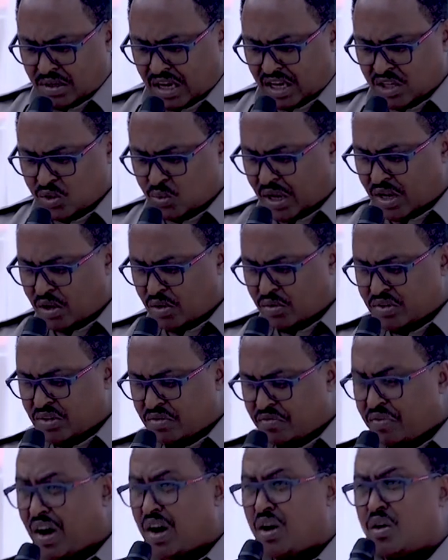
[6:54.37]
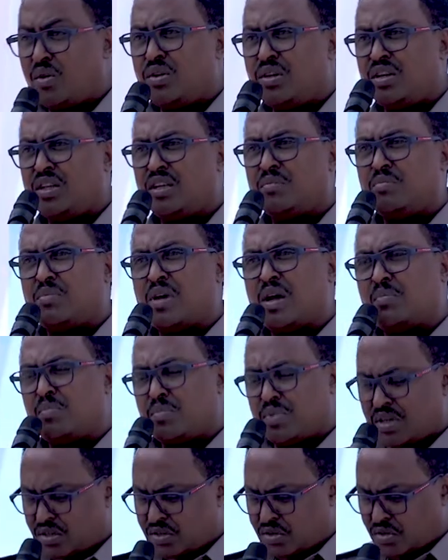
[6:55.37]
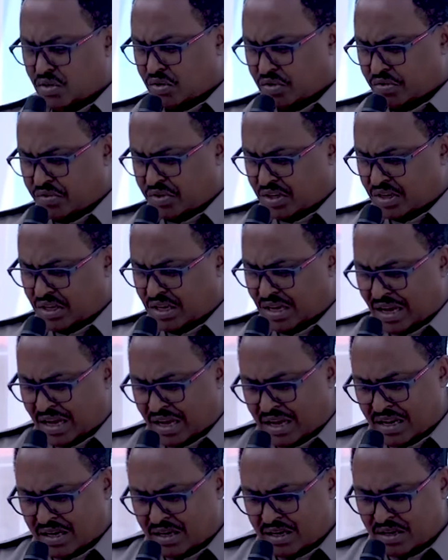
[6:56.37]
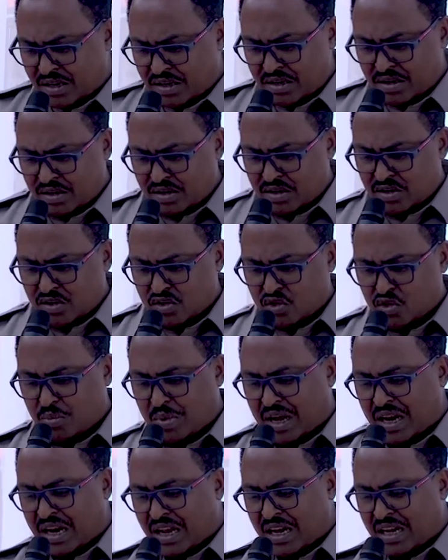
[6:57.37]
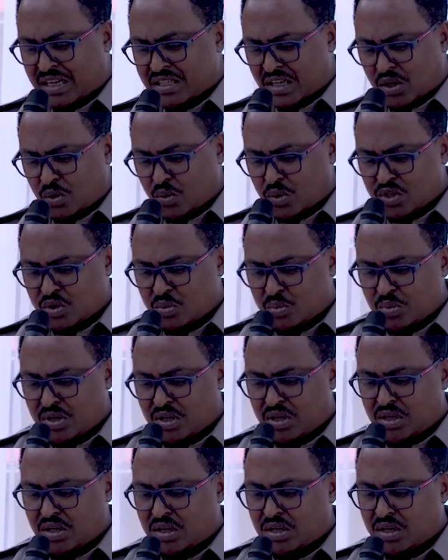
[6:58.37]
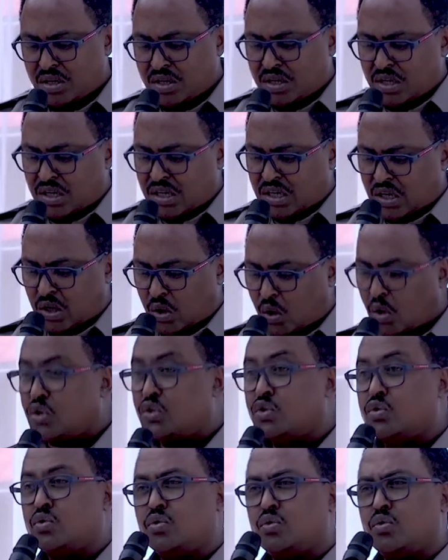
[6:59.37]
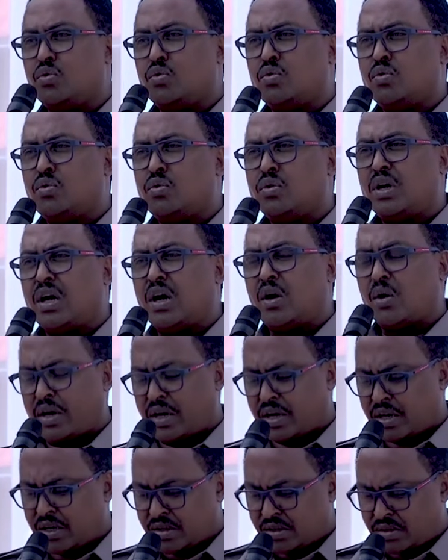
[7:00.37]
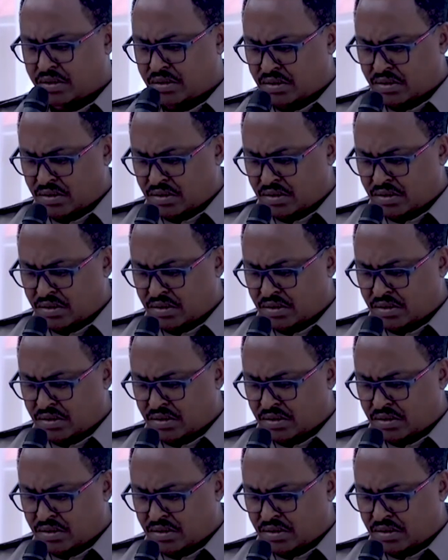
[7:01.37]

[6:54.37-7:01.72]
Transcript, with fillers: As one of the founding members of IGAD, Somalia has always been close to our heart.